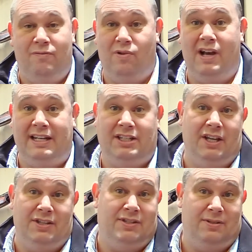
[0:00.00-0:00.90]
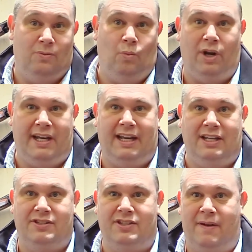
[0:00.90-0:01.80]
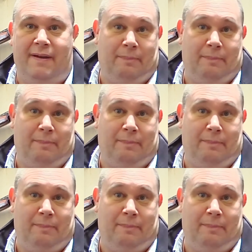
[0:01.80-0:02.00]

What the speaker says: Really does what it needs to do.